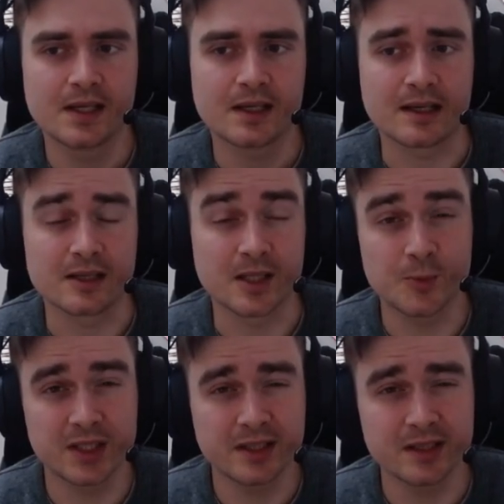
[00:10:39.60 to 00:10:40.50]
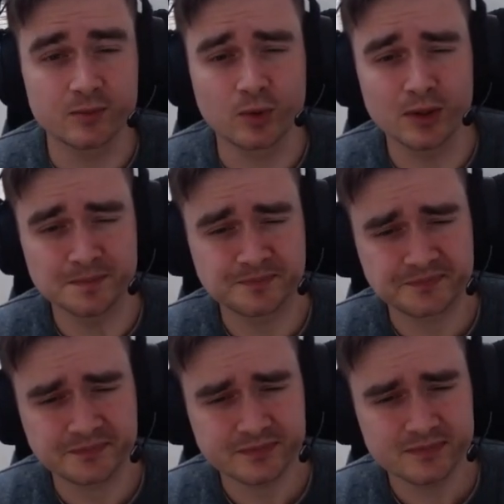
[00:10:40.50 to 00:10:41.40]
Then we got Hidden War.
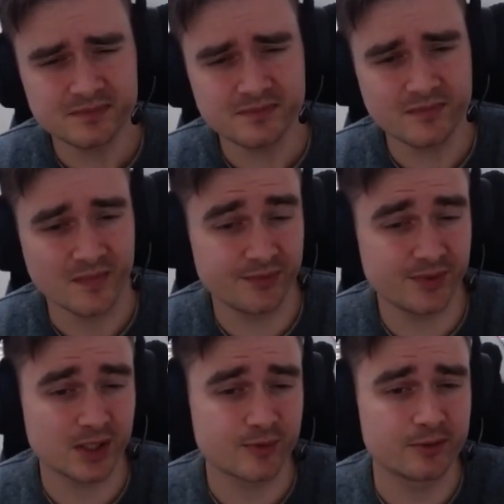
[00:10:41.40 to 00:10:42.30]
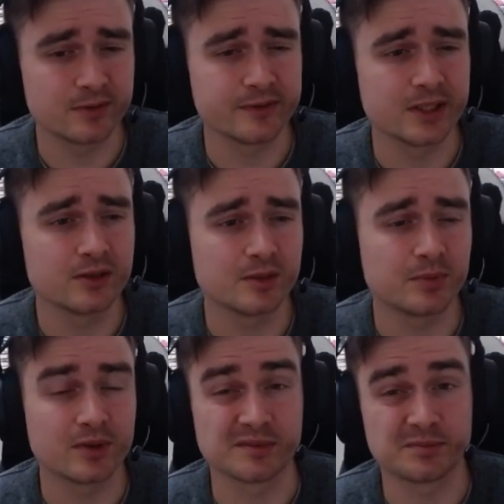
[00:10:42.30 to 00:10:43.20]
If you got regular Vito on the
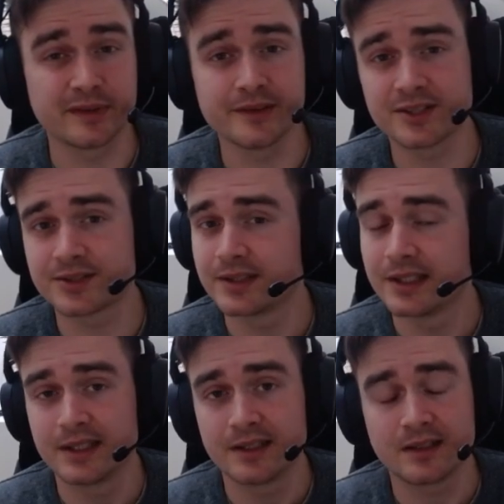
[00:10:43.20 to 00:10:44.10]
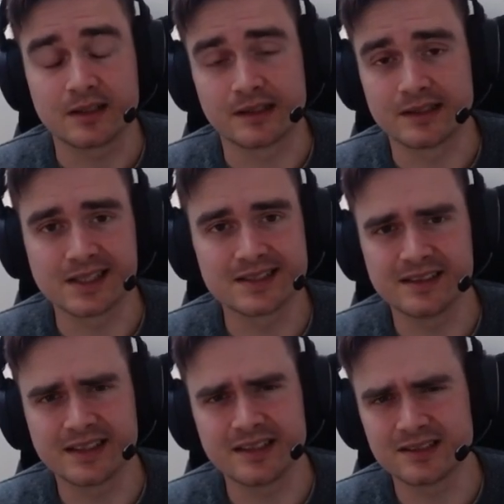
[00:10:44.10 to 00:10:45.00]
board and play this, it
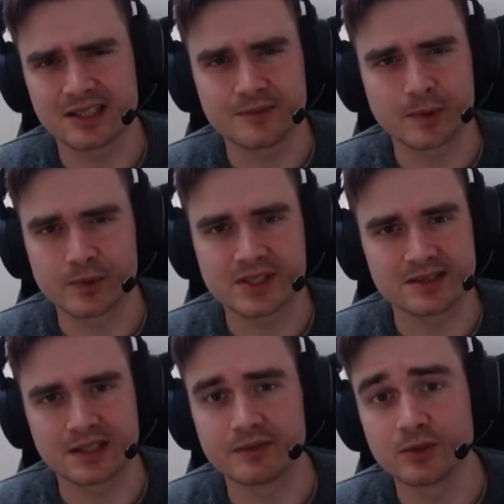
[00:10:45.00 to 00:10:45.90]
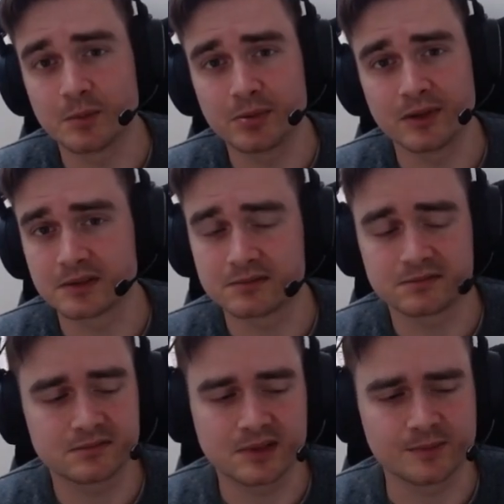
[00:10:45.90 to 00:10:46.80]
instantly kills something which doesn't have a drop pod,
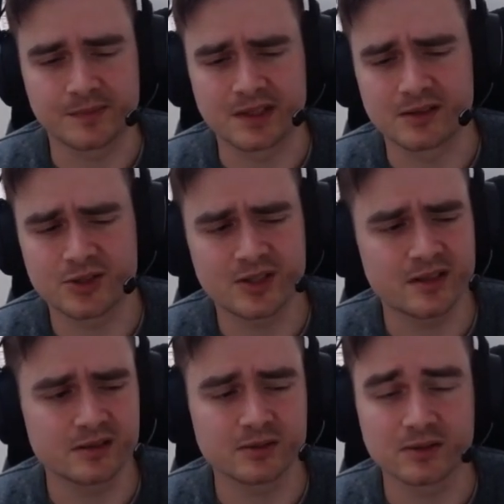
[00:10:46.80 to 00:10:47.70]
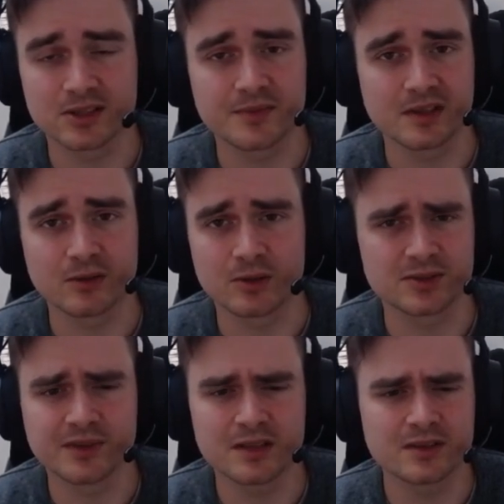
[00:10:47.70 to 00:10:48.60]
I mean a shield or something, or a
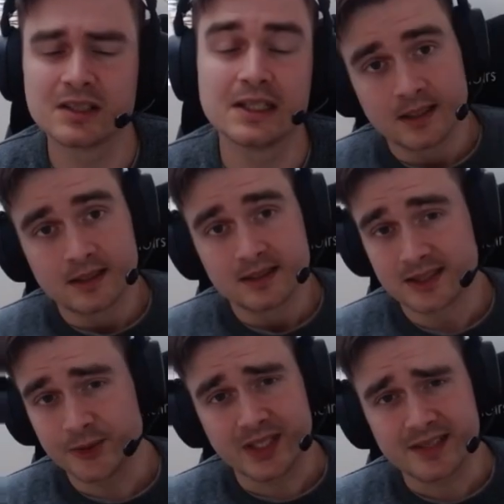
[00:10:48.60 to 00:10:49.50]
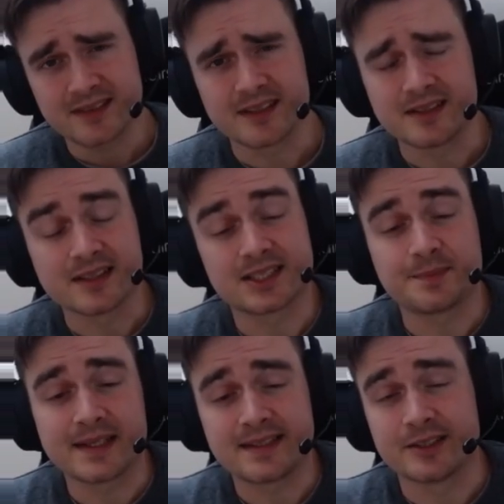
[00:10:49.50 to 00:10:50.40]
survivor. So you get the idea, it's
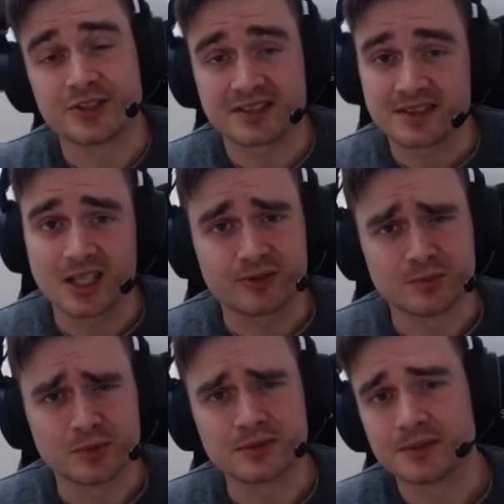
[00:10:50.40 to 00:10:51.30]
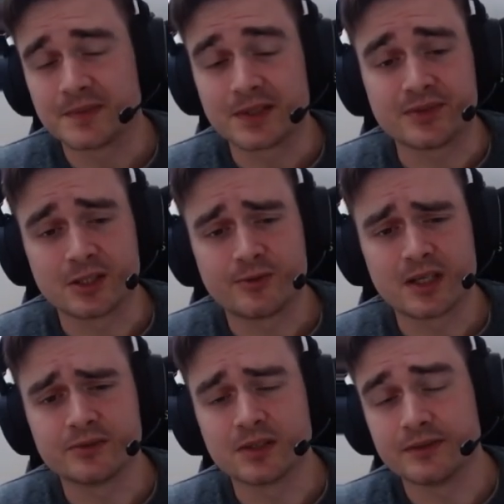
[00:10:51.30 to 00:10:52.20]
basically just hard removal if you have
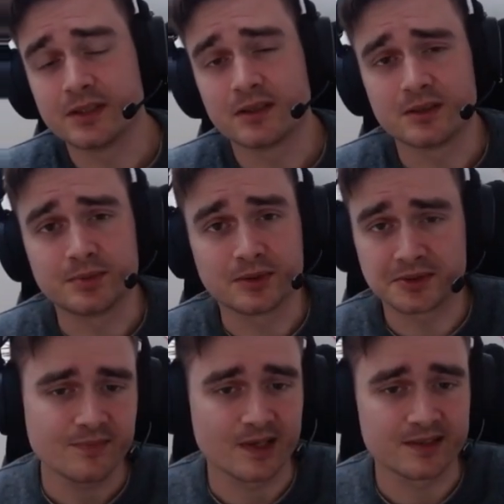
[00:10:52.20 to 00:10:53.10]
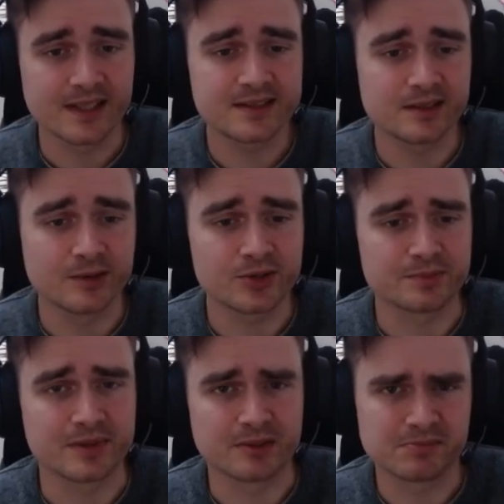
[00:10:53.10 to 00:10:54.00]
regular Vito on the board. Nice inclusion,
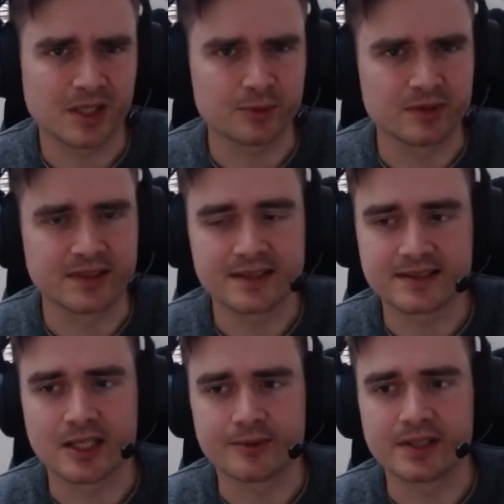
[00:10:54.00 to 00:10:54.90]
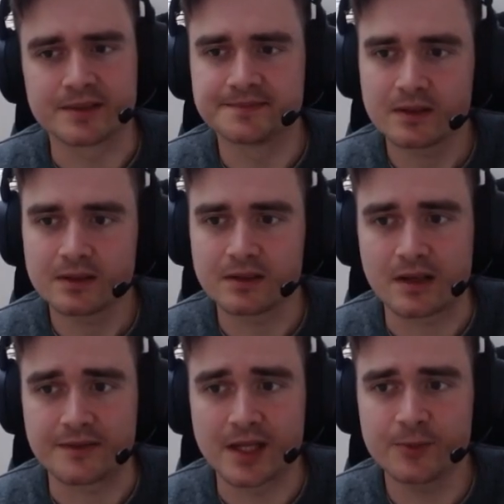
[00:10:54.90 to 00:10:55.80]
but not really necessary here.
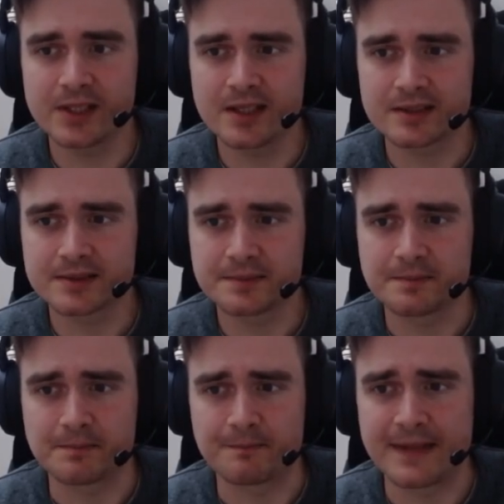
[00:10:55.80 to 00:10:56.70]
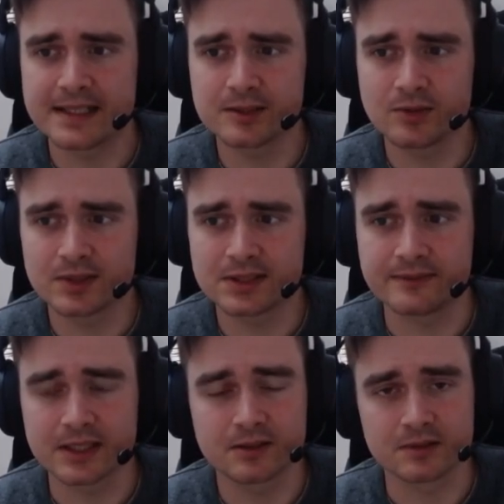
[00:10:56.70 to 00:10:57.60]
Then we got Melkador's
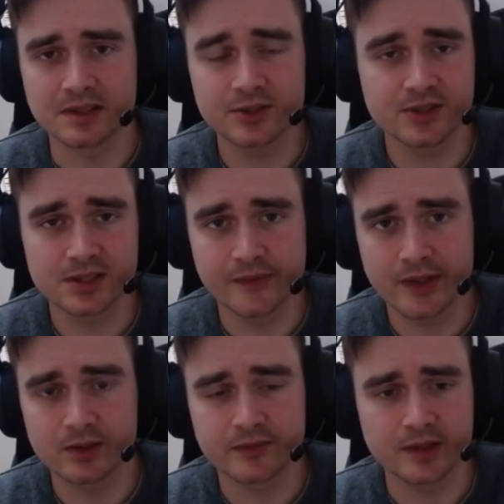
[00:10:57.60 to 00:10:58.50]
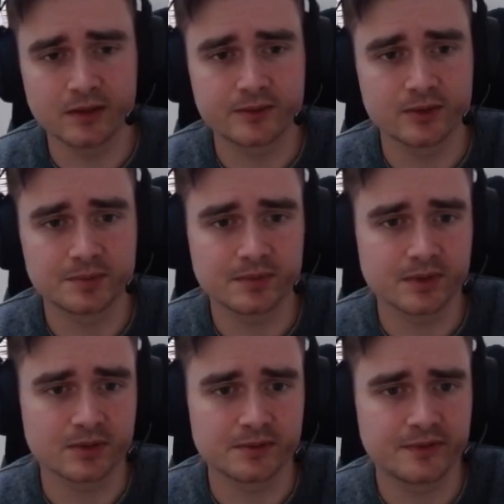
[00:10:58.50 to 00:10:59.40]
Veteran. It's just a very good vanilla troop.
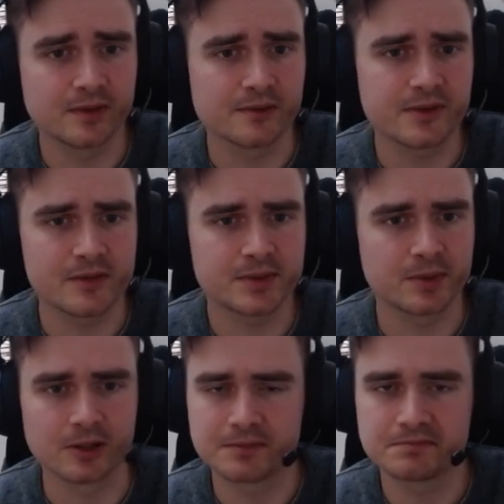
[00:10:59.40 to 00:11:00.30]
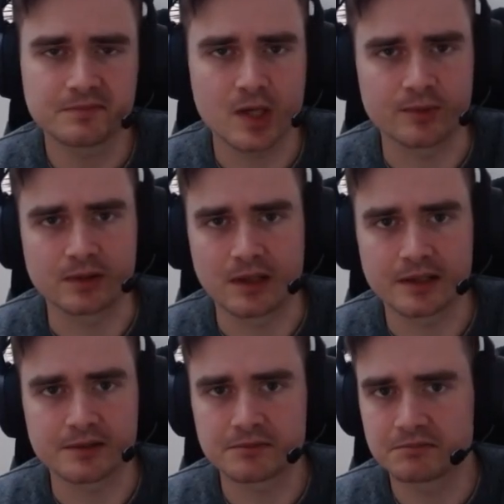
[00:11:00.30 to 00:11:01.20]
It could fill a 5 spot. I really like
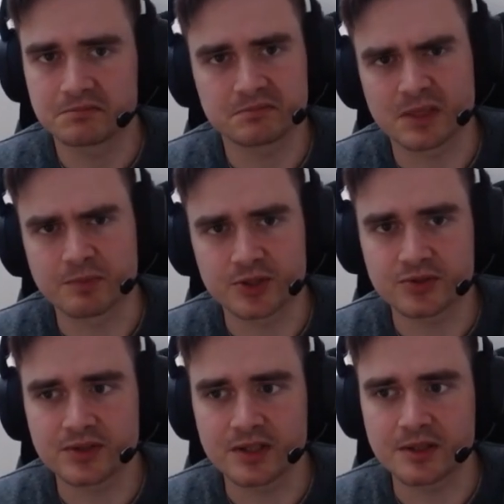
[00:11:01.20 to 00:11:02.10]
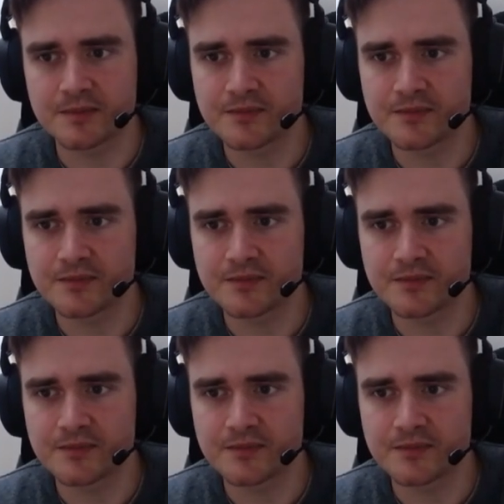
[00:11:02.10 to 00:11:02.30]
it. Not much to say here.